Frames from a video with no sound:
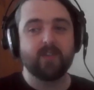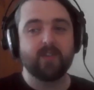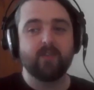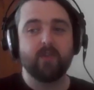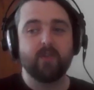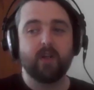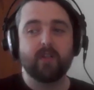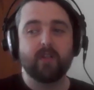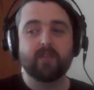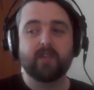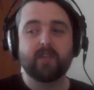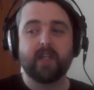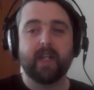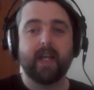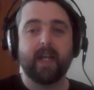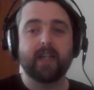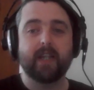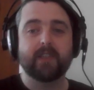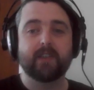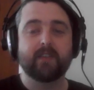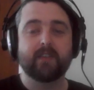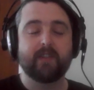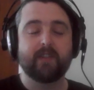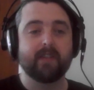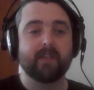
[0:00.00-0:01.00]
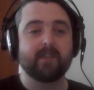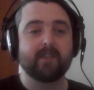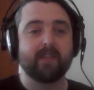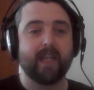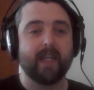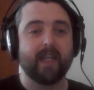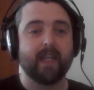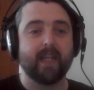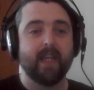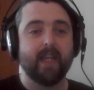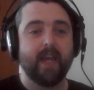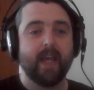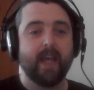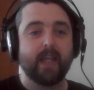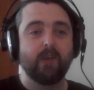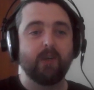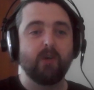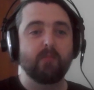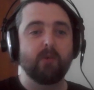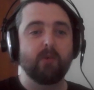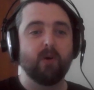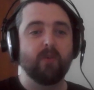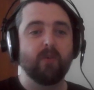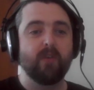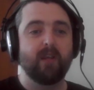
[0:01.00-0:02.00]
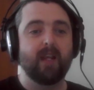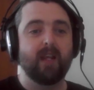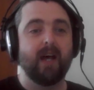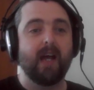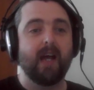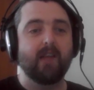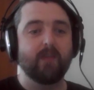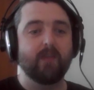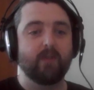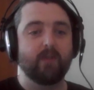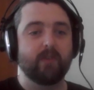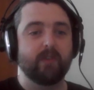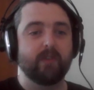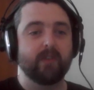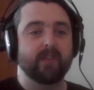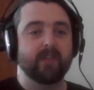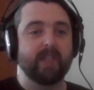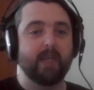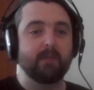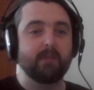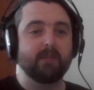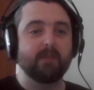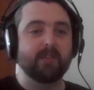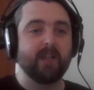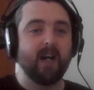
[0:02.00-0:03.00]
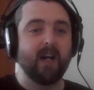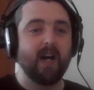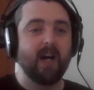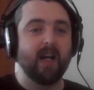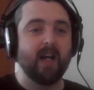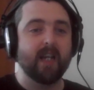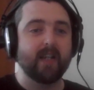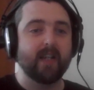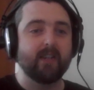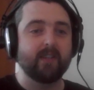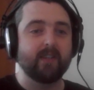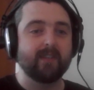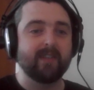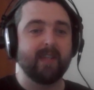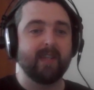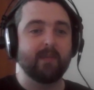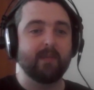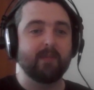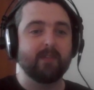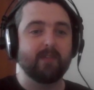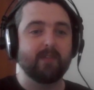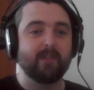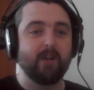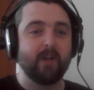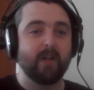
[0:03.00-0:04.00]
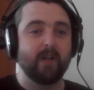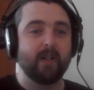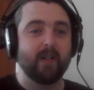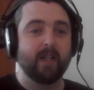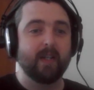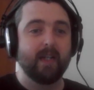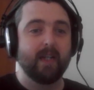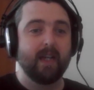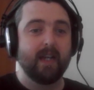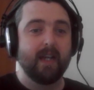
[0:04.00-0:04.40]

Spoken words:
you've got this connection to this thing. You're both alive under the same sky and the same sun,